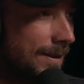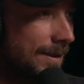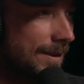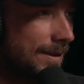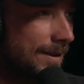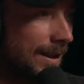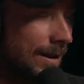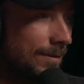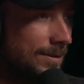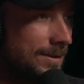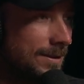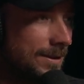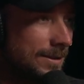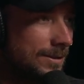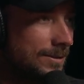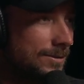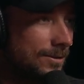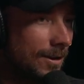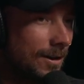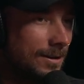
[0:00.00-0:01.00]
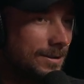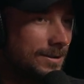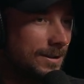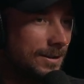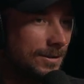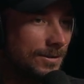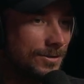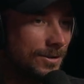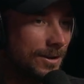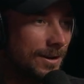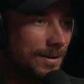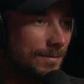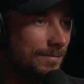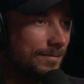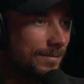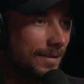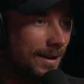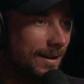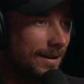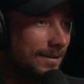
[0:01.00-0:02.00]
that was an exhausting trip.
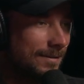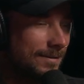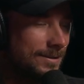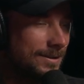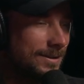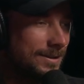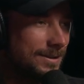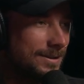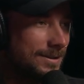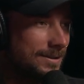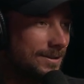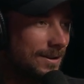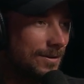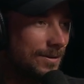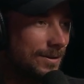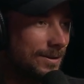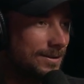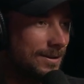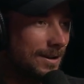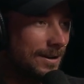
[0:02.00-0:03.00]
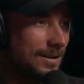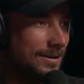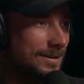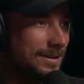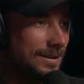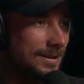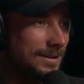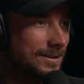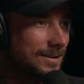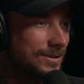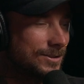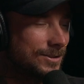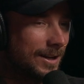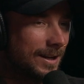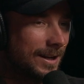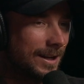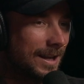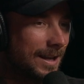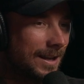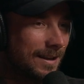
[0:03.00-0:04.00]
Like yeah. it was just so exhausting, just
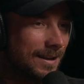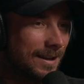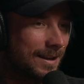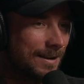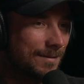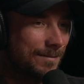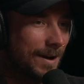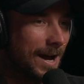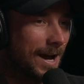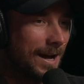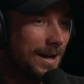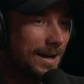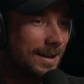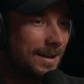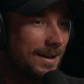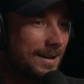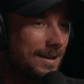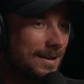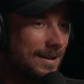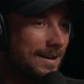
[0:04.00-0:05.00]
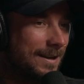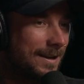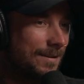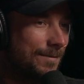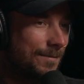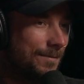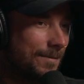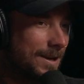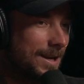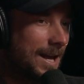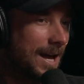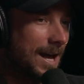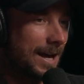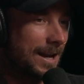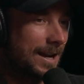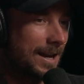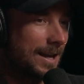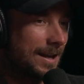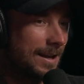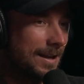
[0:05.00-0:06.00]
trying to get it, get it back. And we
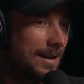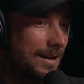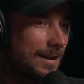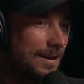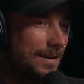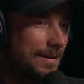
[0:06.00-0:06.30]
had a